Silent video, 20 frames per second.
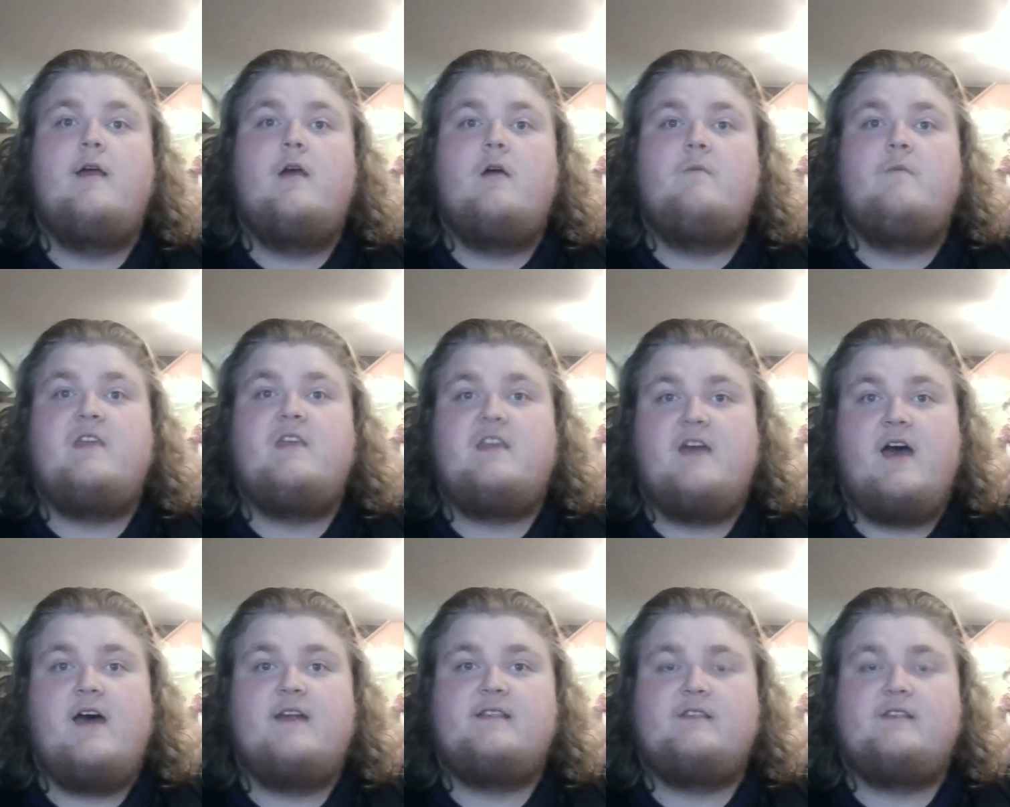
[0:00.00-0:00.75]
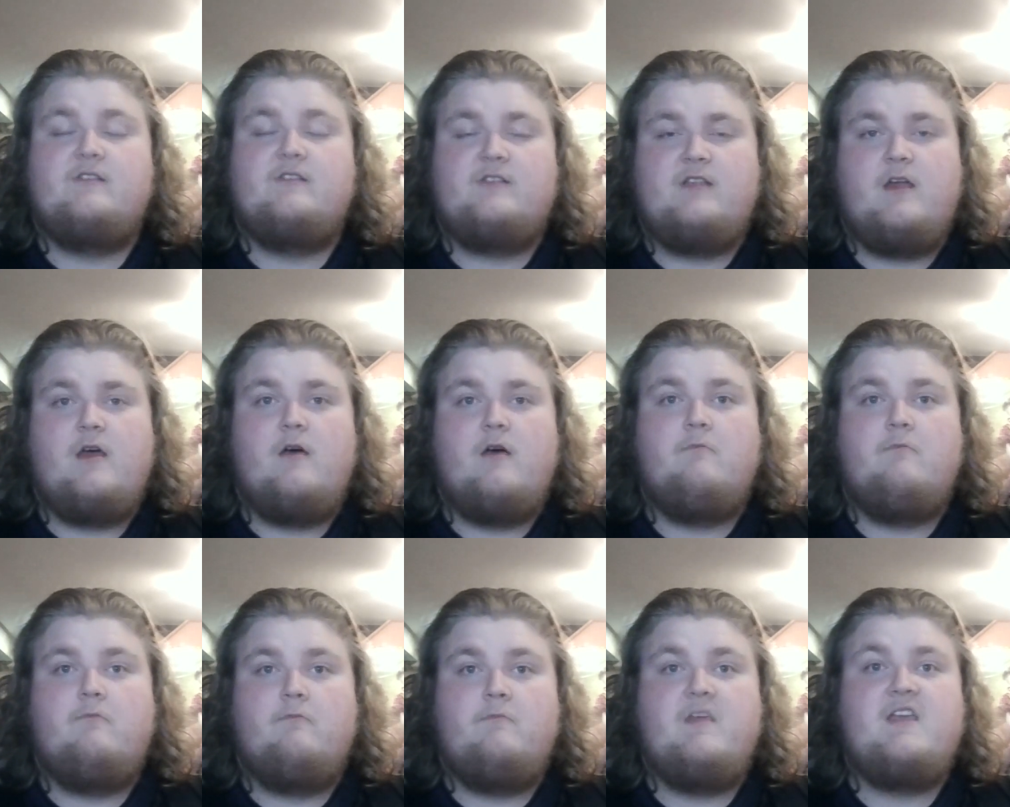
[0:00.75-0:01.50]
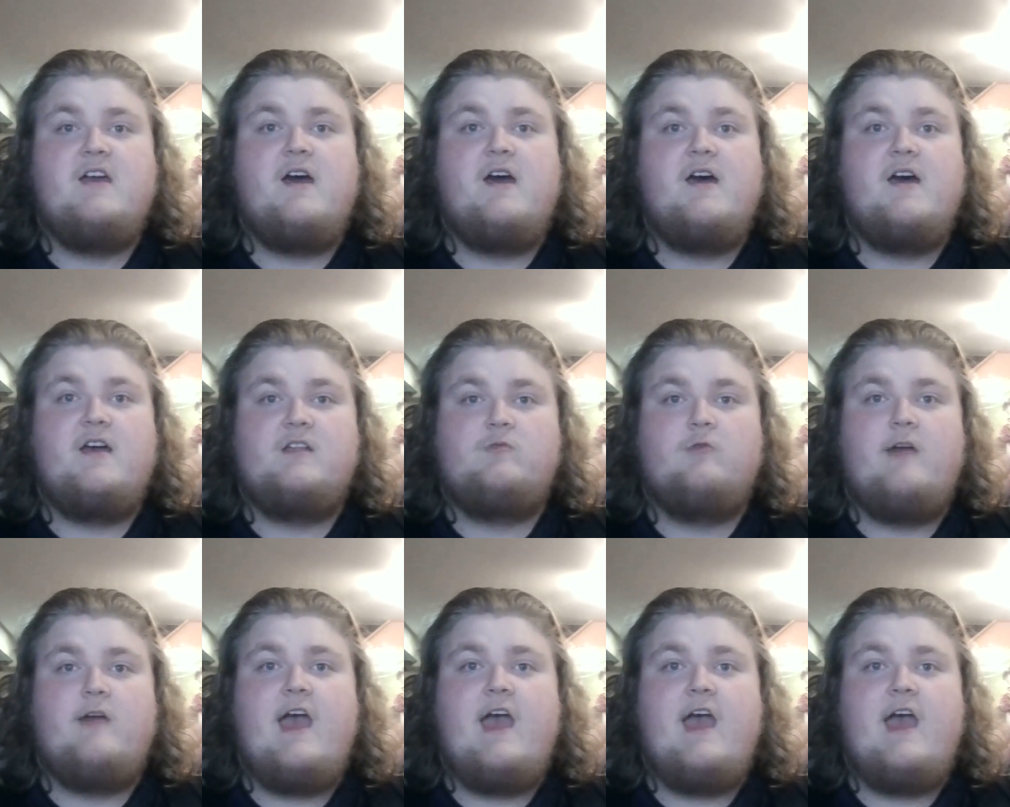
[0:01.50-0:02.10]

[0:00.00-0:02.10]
Because we're